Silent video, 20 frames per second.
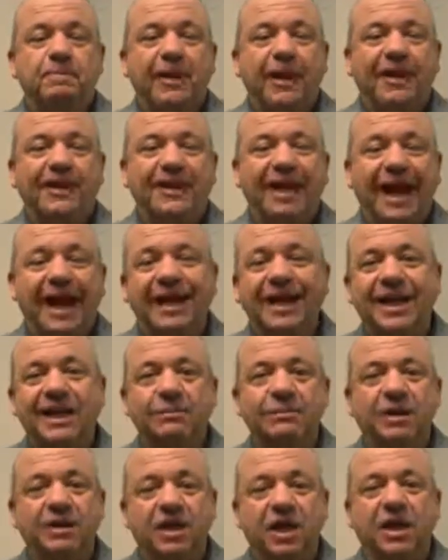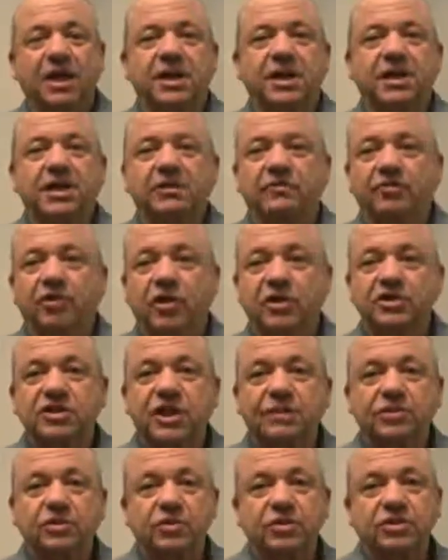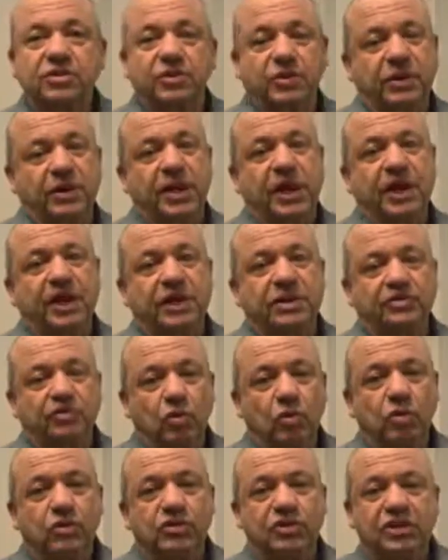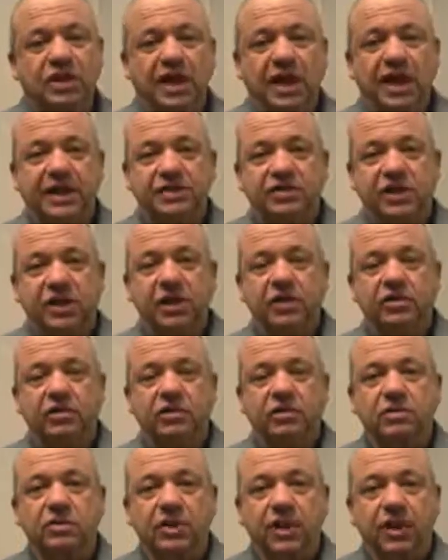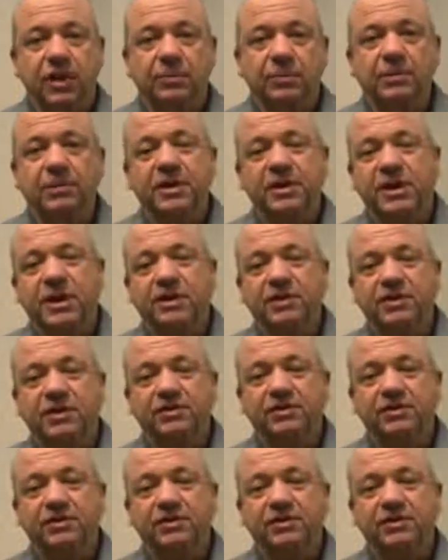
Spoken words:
That can be done, and the first step towards doing that is, of course, Glass-Steagall, the implementation of